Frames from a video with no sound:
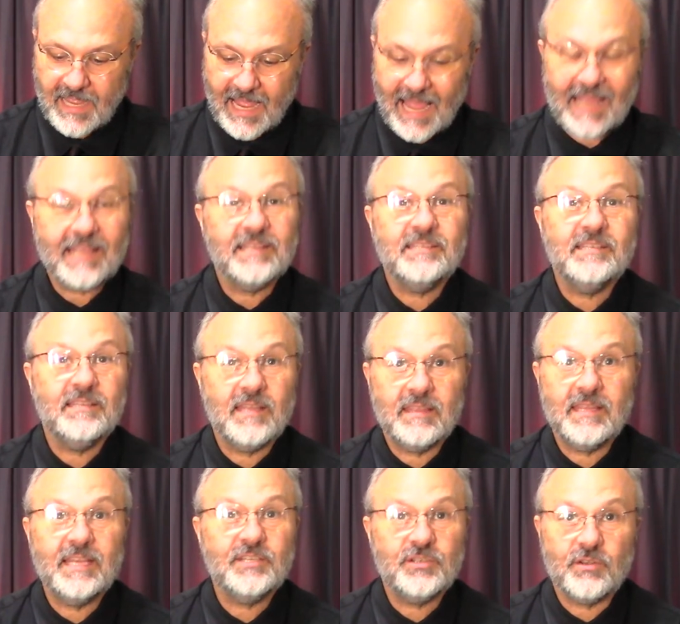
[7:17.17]
I can see that
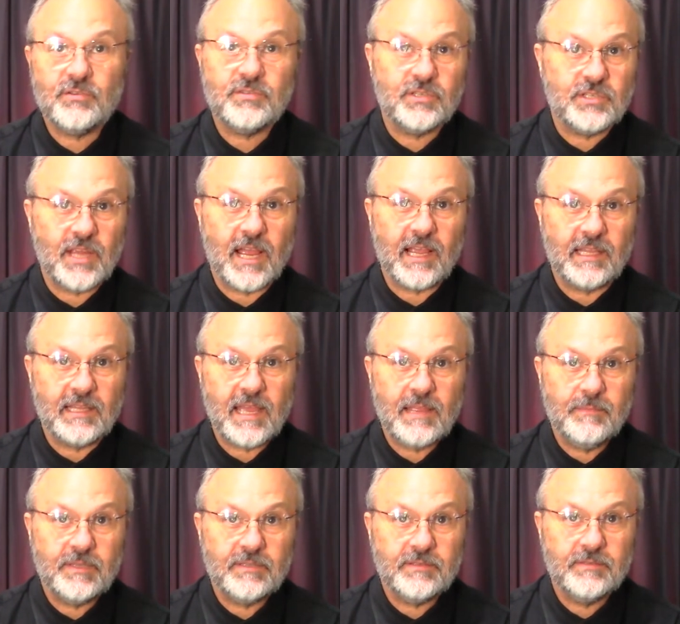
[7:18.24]
they chose the Jack of
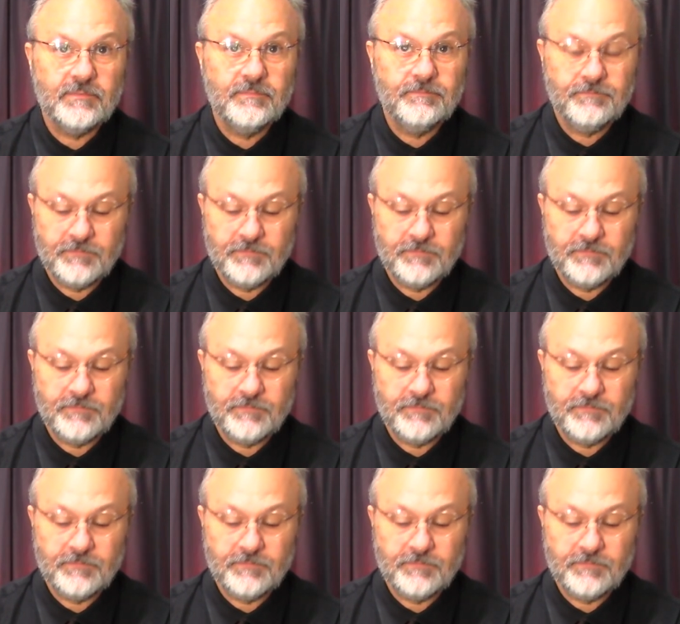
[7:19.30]
diamonds.